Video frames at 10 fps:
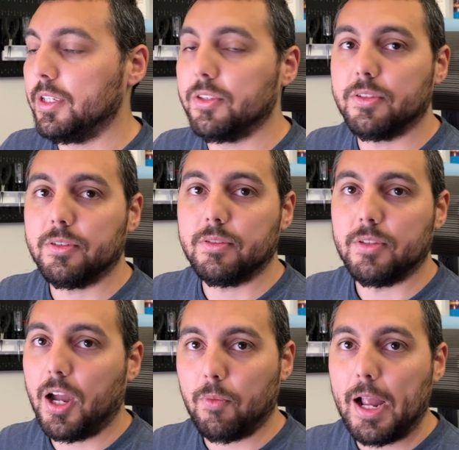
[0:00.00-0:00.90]
is
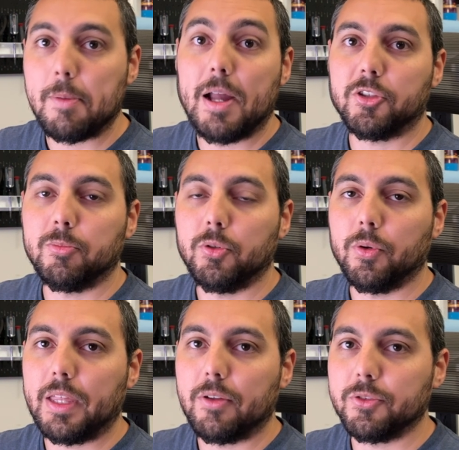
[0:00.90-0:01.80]
not rack mountable
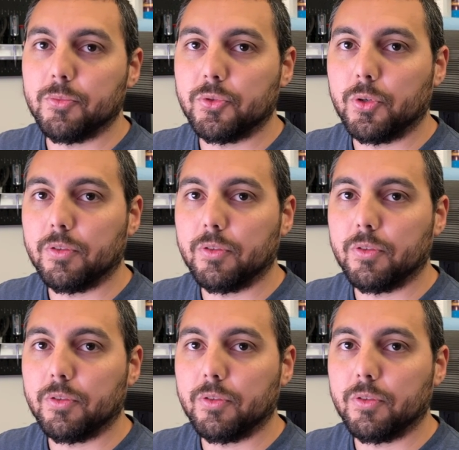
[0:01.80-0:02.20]
without some sort